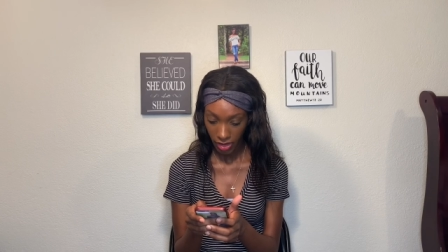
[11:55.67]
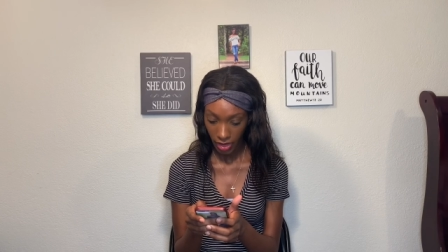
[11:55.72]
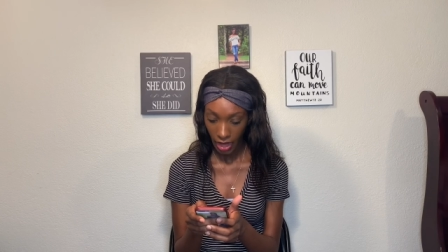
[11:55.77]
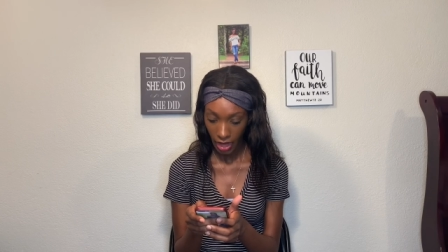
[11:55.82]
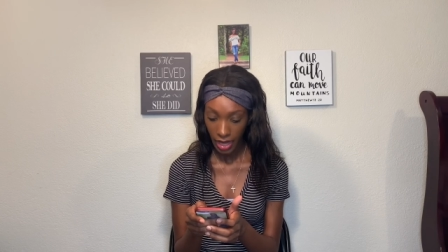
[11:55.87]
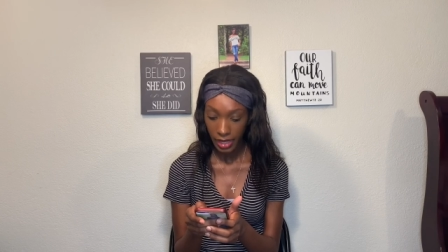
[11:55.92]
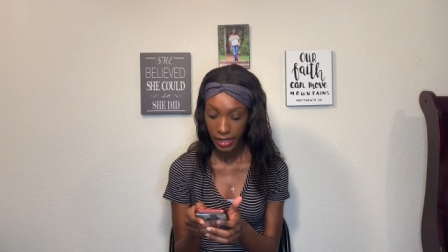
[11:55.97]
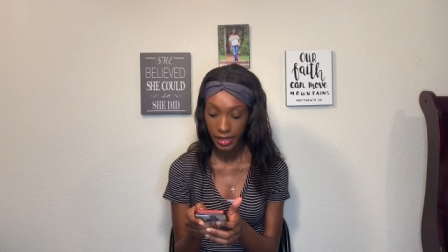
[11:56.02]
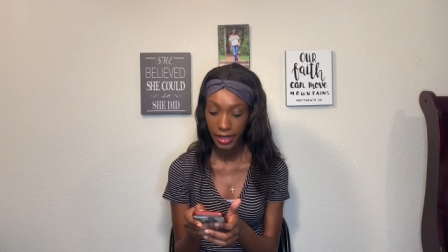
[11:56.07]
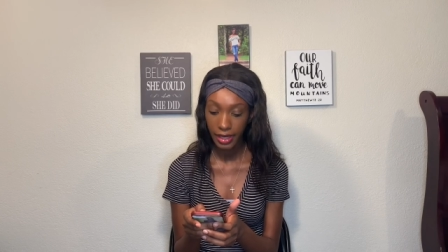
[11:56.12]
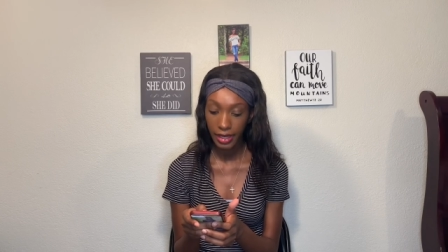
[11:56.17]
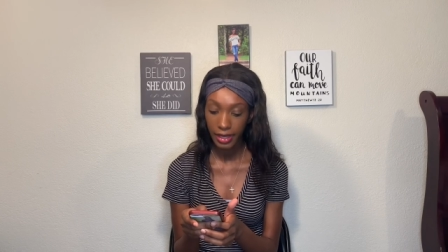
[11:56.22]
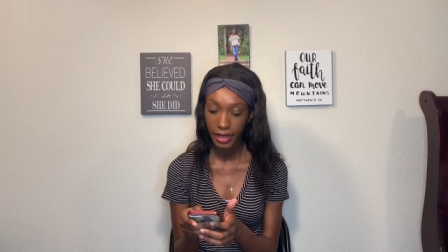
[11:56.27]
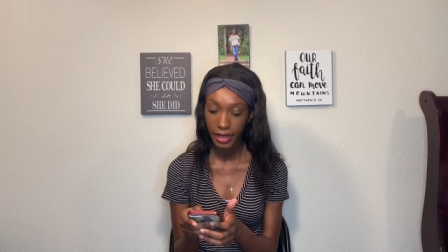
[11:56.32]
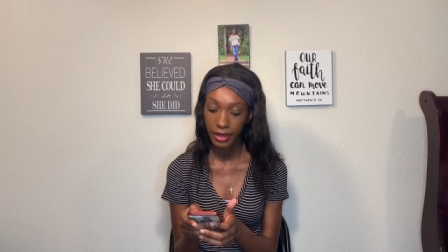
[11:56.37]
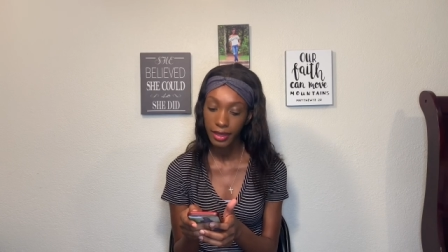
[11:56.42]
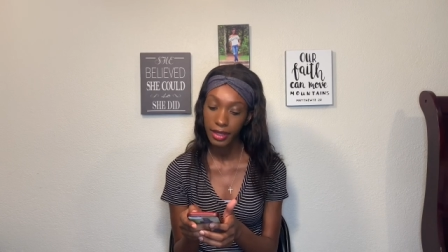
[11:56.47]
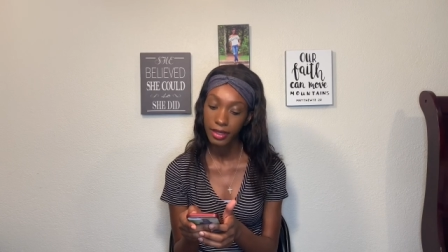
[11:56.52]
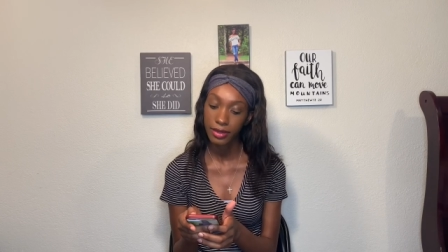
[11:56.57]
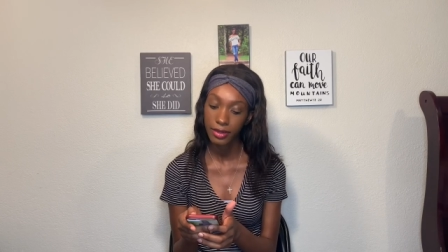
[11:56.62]
Yeah, I
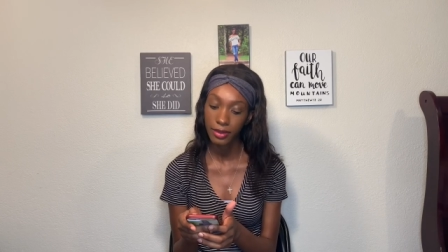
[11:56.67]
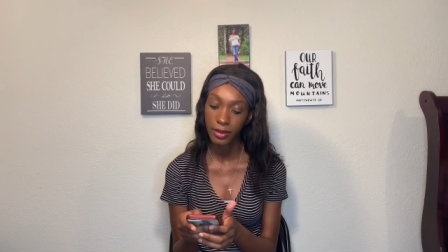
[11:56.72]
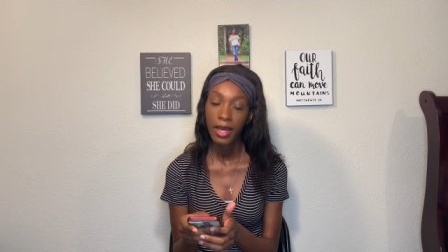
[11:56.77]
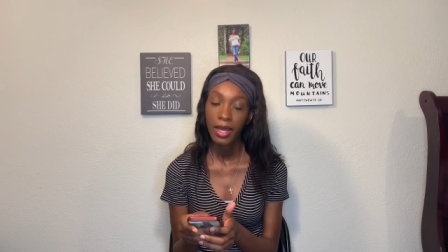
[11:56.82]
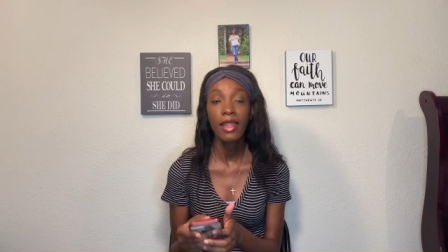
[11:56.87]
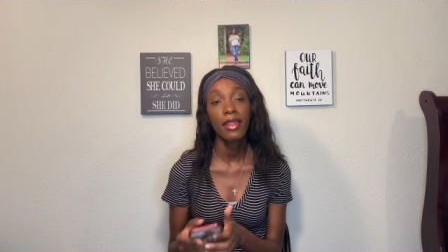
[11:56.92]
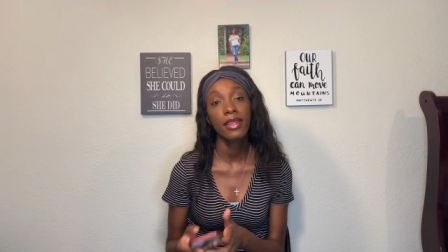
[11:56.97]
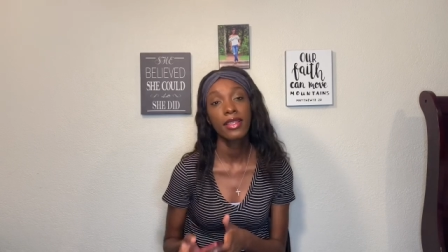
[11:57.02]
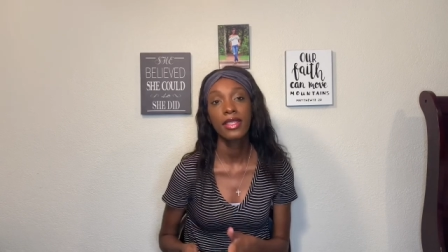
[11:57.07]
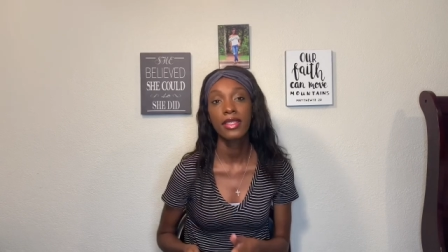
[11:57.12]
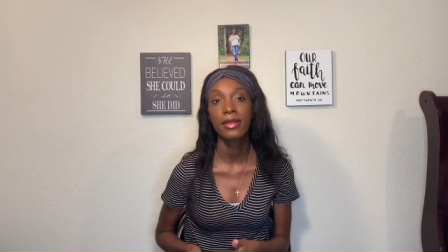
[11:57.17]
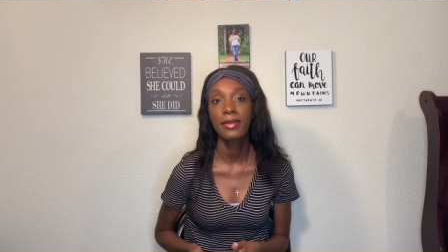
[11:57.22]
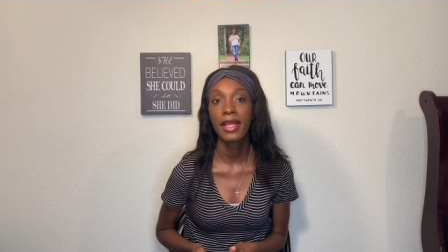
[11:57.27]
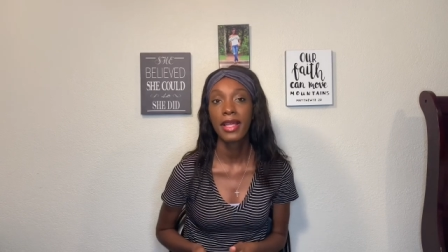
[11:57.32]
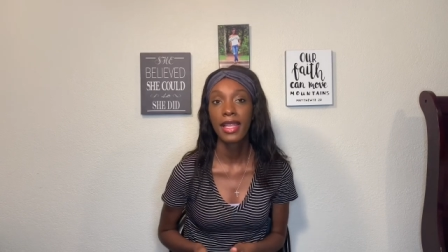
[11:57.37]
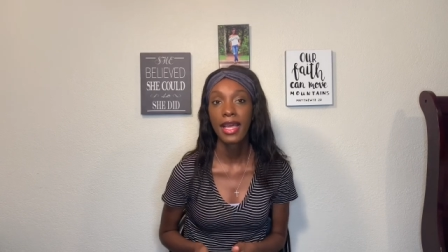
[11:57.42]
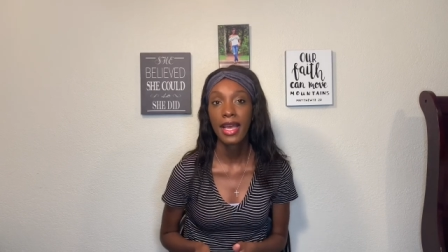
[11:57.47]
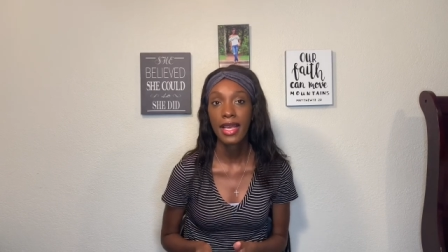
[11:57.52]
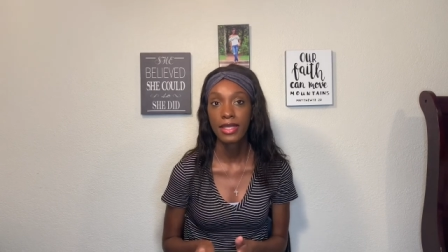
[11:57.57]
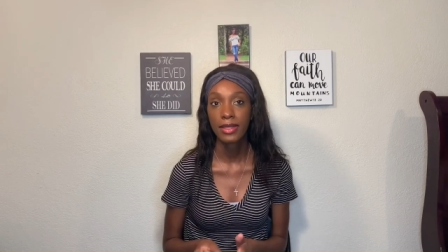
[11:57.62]
think so. This is my
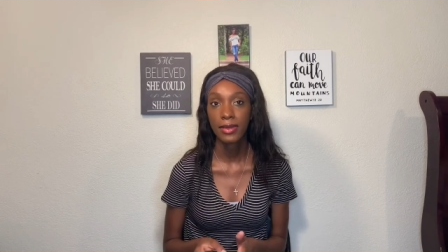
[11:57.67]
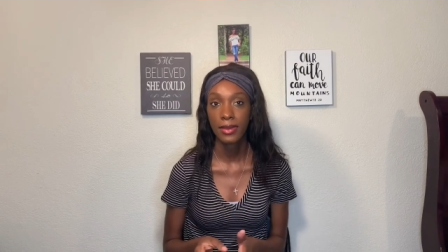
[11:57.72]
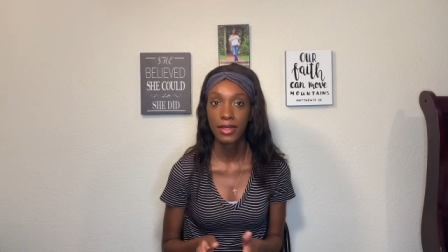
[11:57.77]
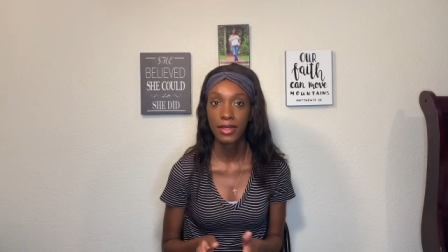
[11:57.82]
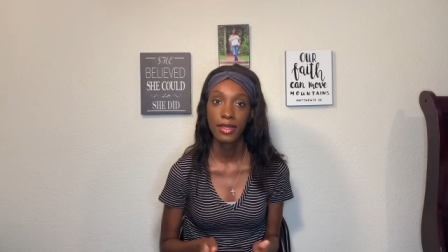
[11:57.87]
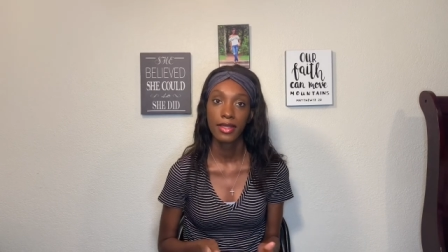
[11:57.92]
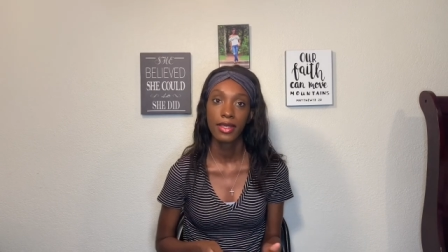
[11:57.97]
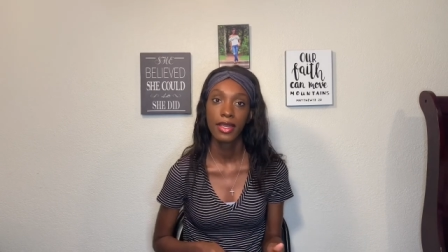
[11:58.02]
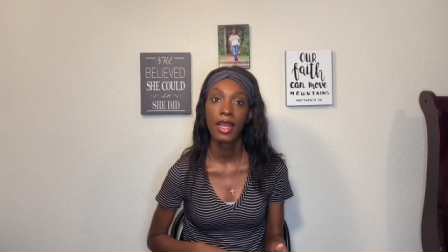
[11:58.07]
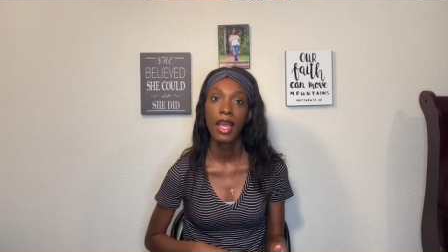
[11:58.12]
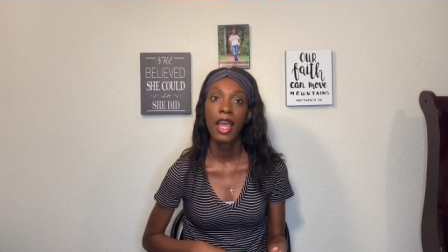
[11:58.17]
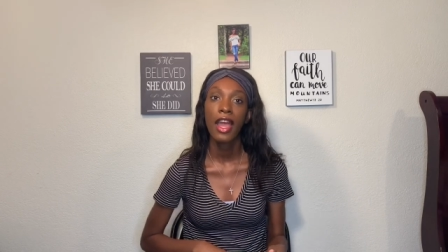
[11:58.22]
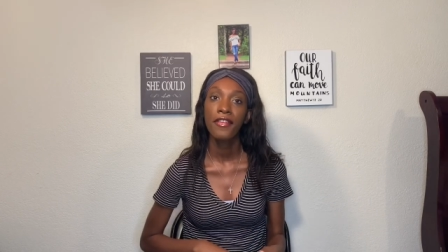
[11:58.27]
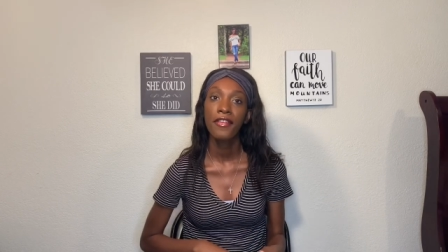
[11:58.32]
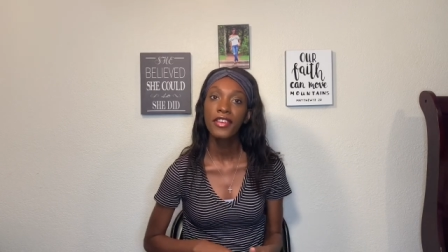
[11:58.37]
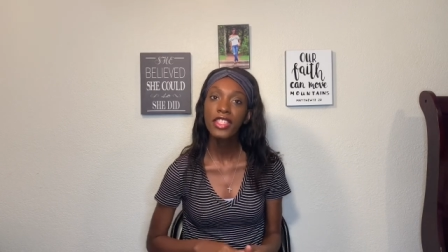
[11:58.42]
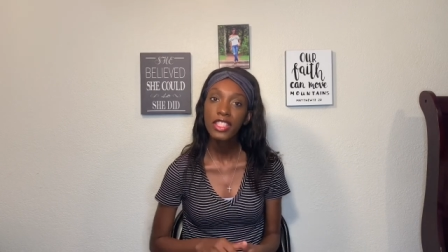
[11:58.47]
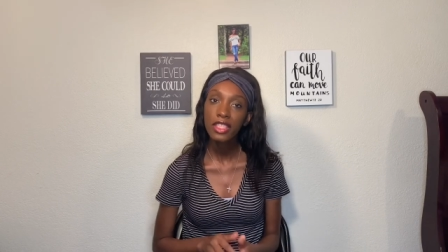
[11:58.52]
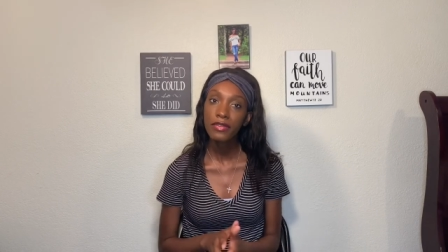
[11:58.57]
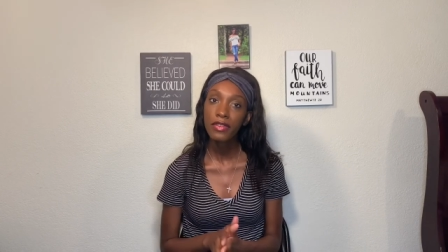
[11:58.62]
last question.
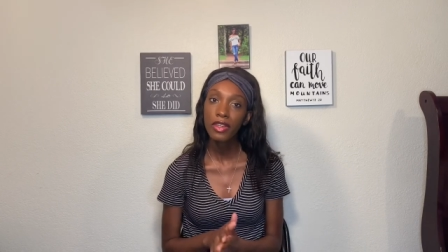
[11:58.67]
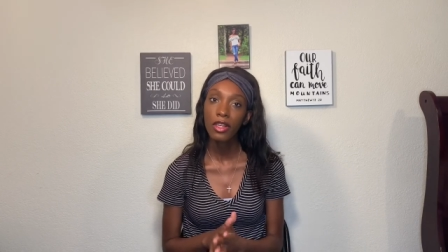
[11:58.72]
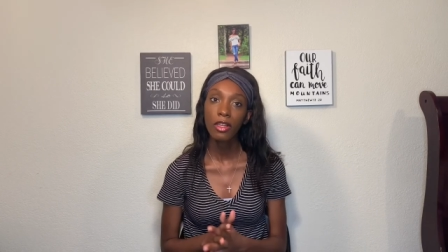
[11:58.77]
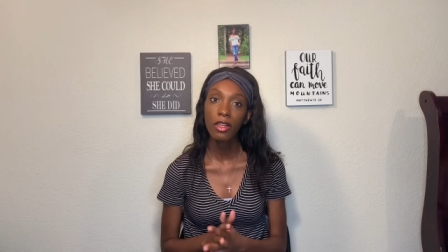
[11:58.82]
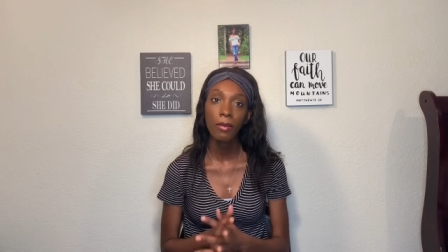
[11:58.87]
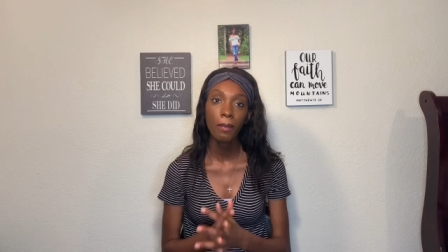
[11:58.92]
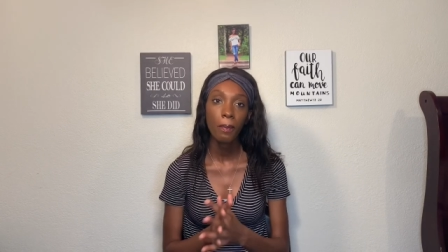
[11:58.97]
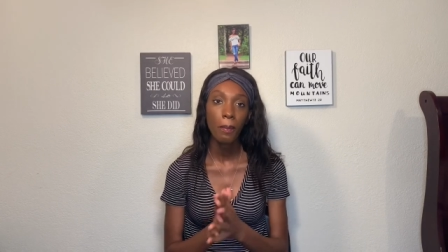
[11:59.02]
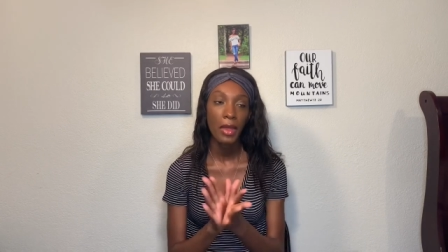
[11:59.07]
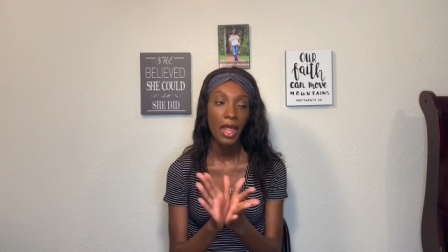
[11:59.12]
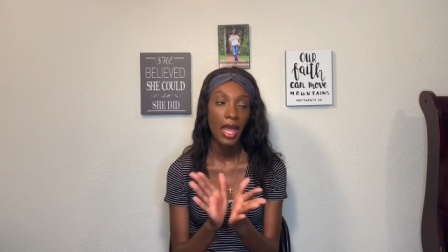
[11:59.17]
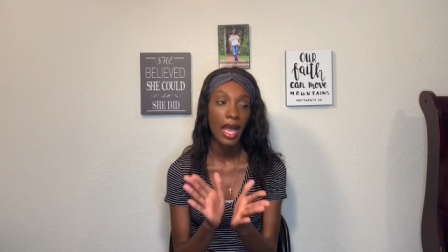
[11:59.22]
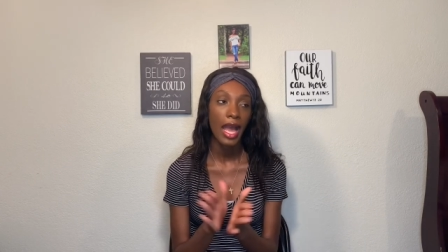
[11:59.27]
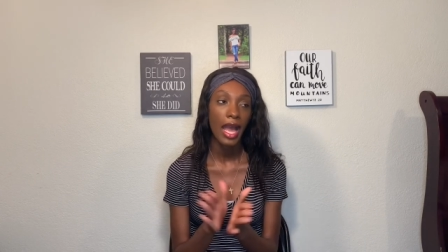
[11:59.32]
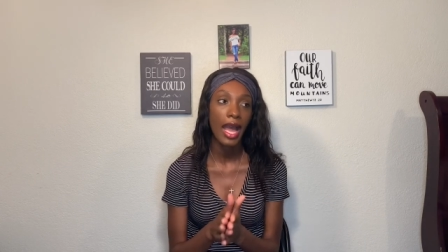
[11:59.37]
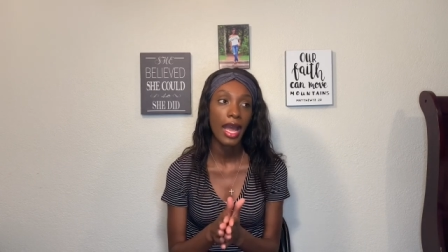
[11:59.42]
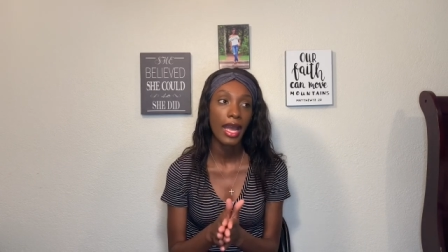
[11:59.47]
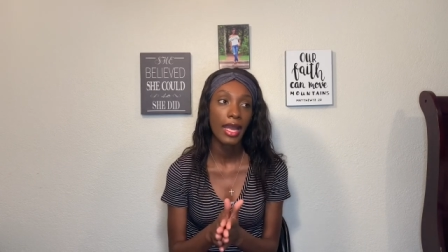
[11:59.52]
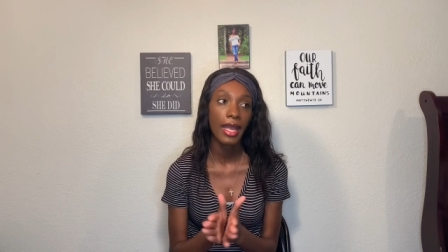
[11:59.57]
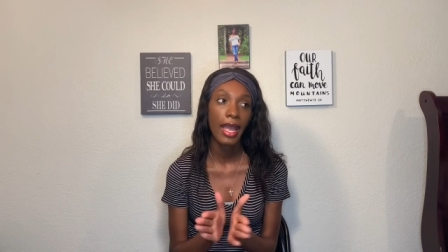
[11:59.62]
First of all,
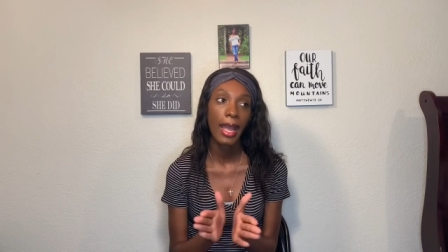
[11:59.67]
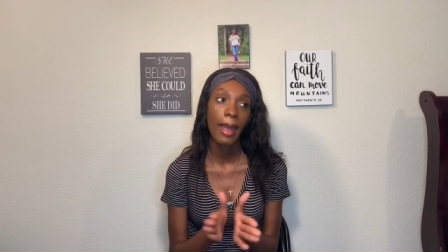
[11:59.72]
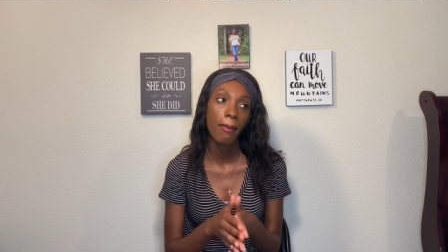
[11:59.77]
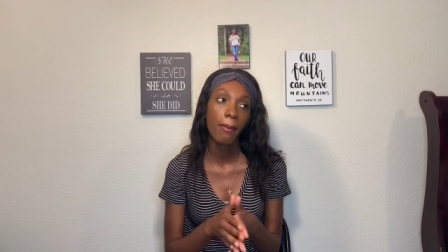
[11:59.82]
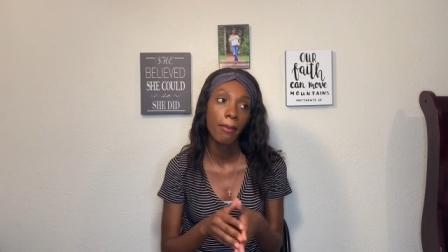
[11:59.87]
I am